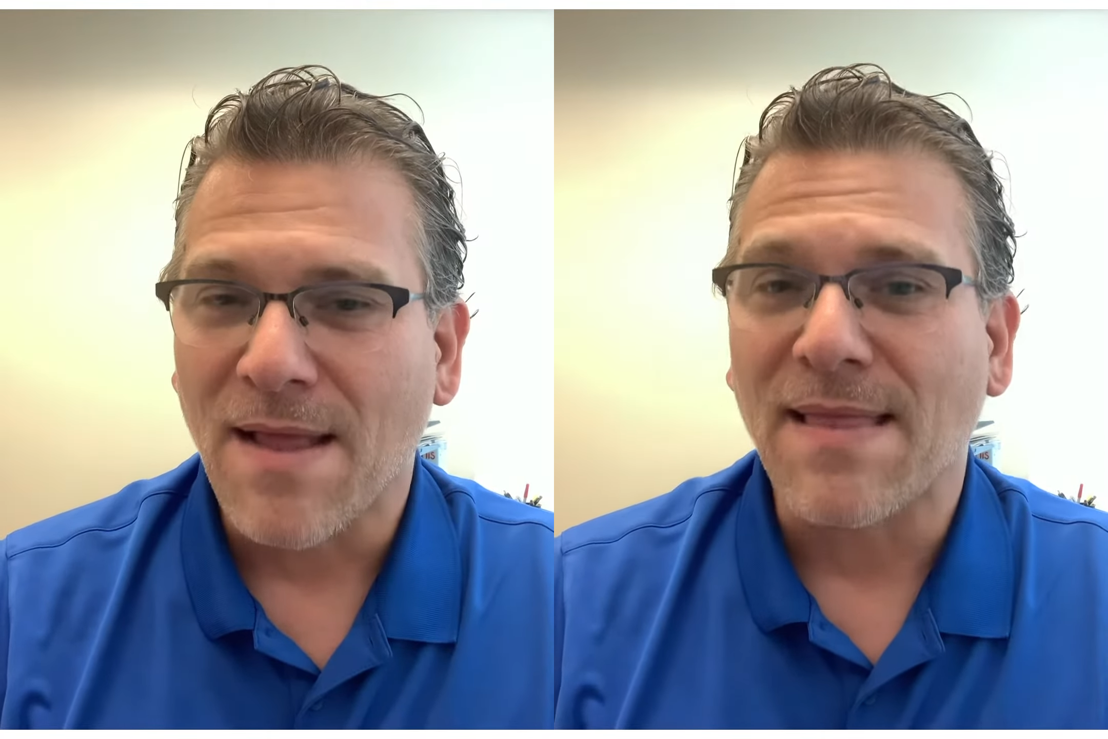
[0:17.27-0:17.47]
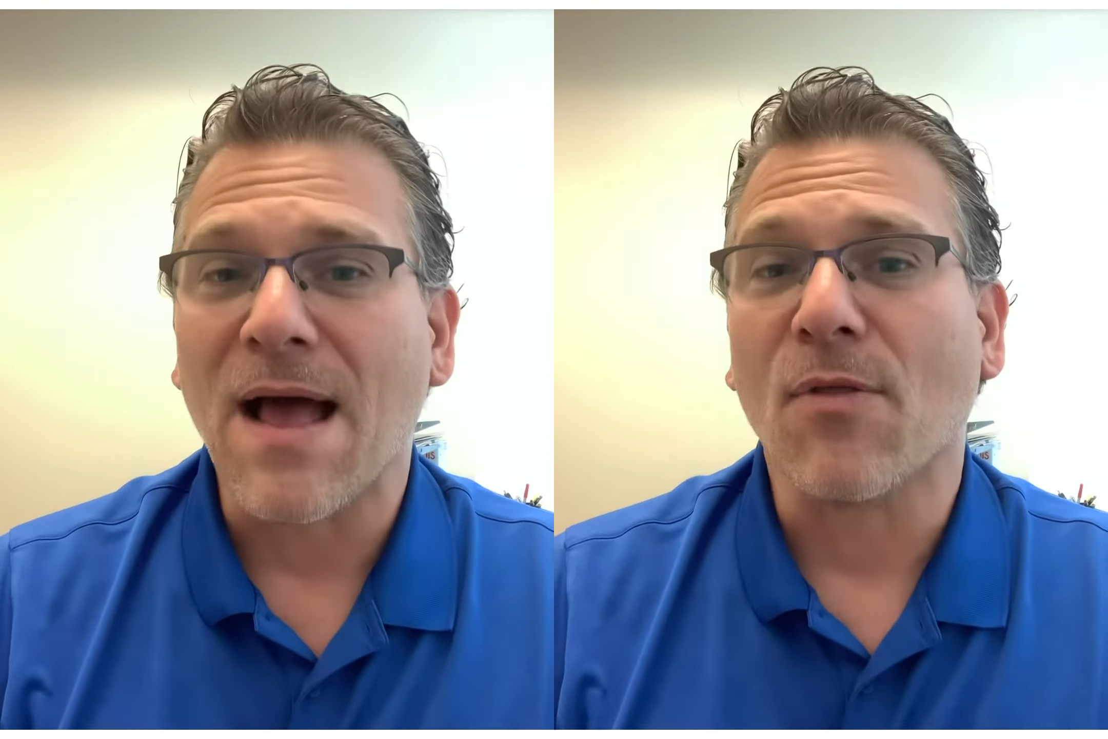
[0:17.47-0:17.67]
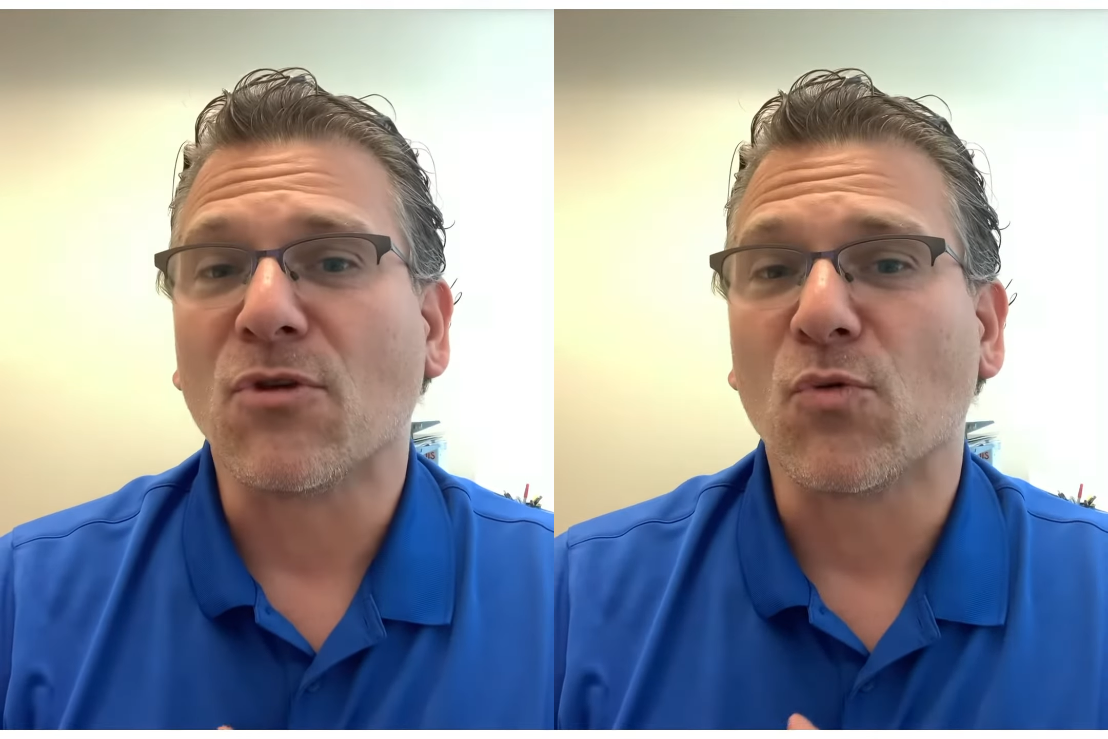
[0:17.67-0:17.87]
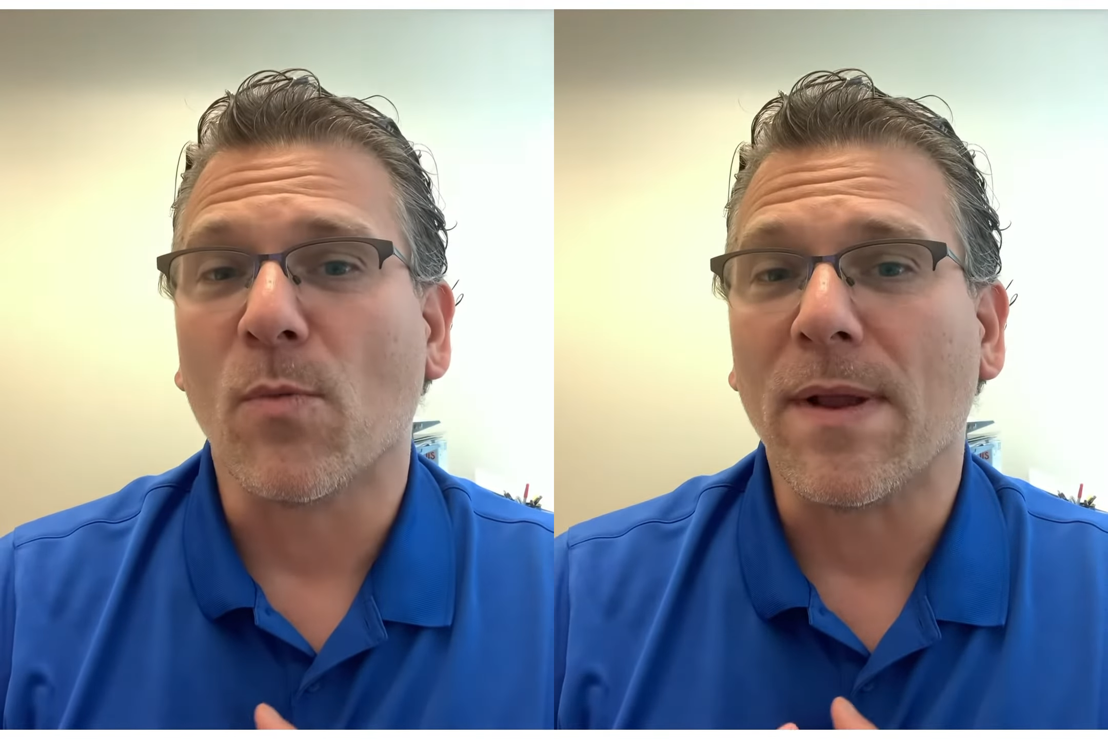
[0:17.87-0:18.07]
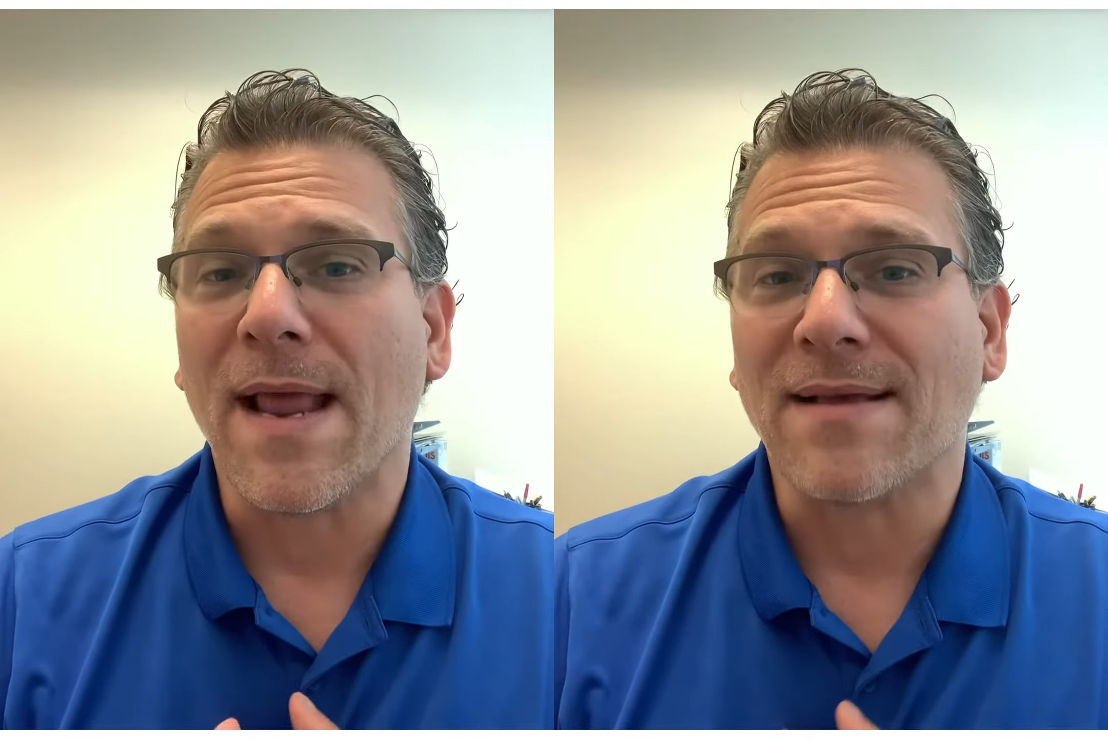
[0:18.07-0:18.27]
Now, this
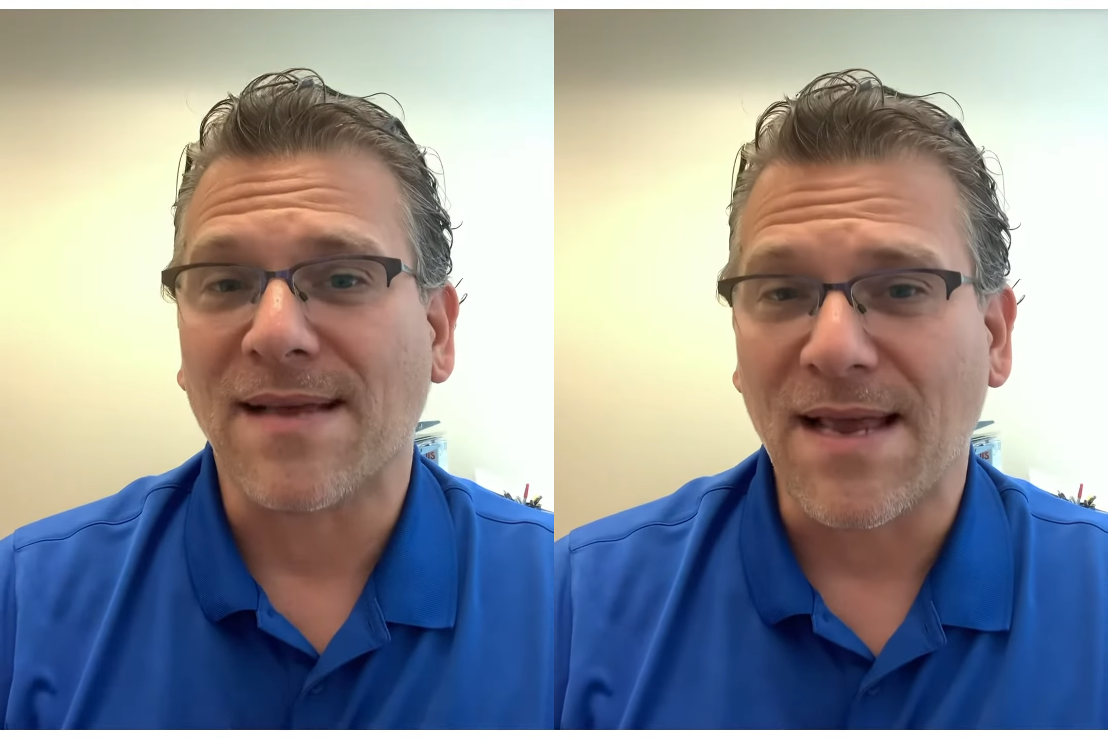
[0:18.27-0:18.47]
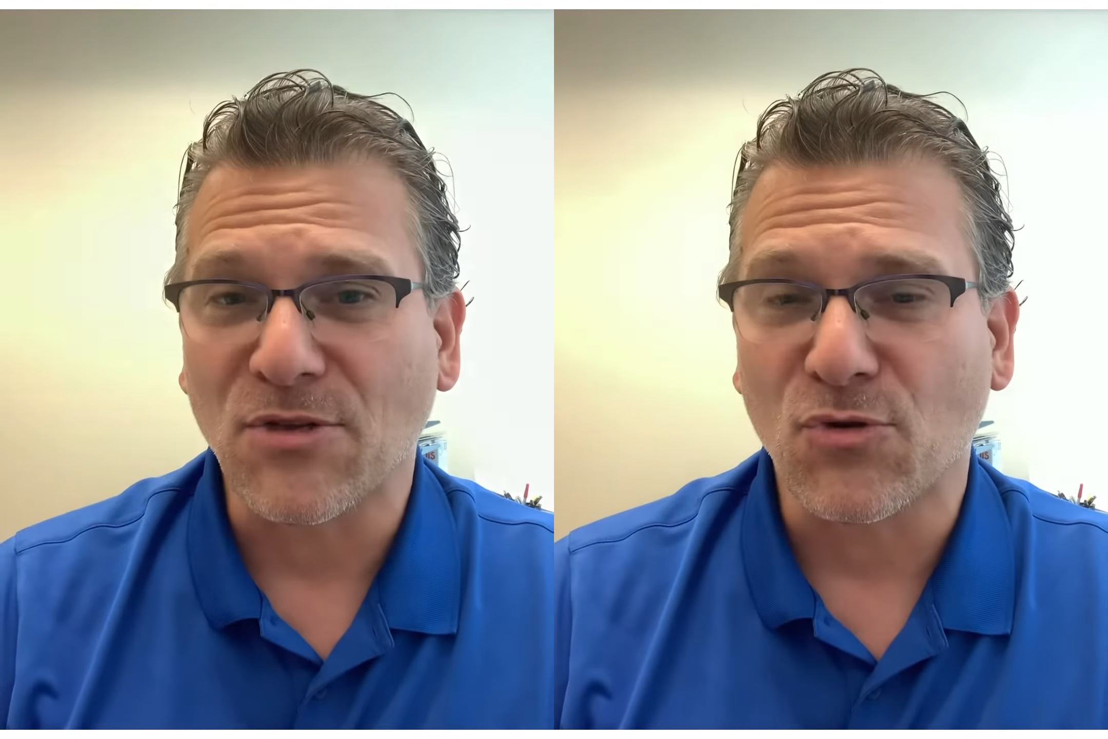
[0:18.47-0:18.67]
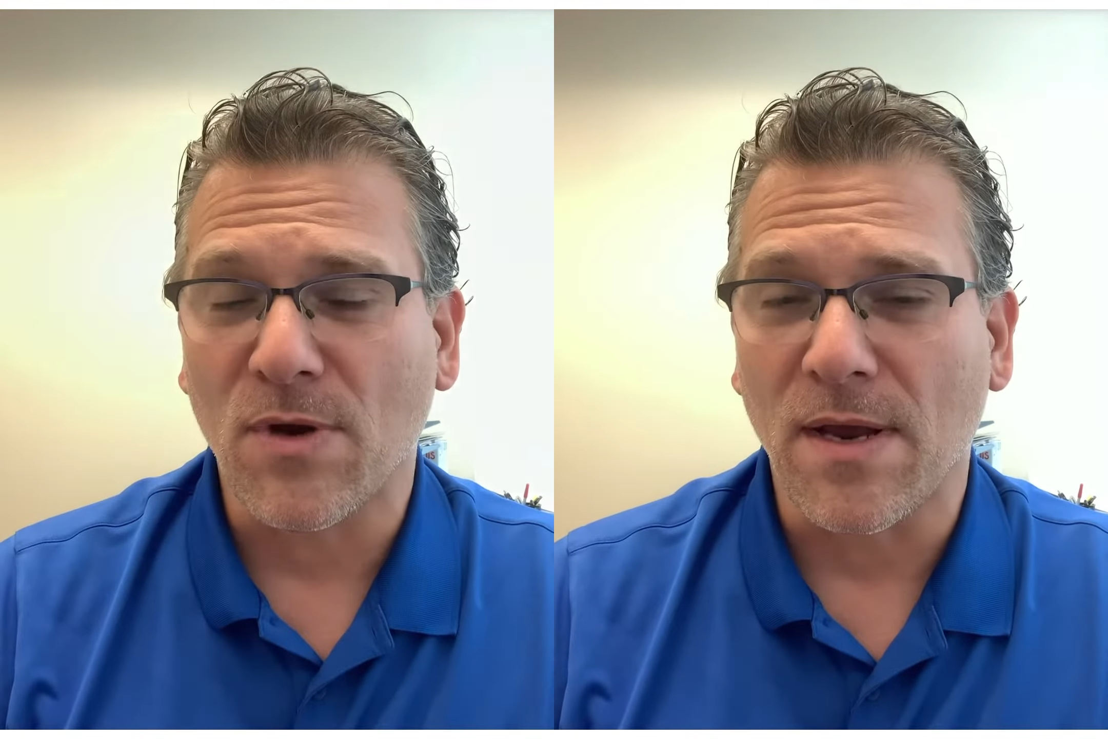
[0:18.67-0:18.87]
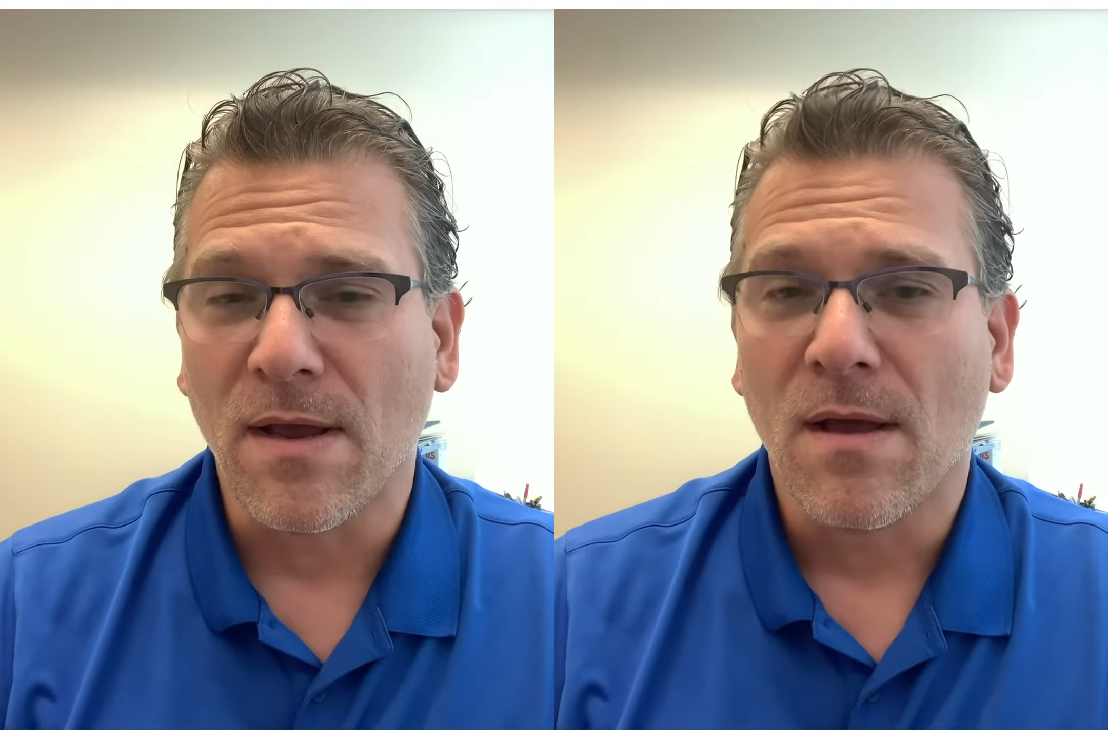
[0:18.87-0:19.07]
woman has a history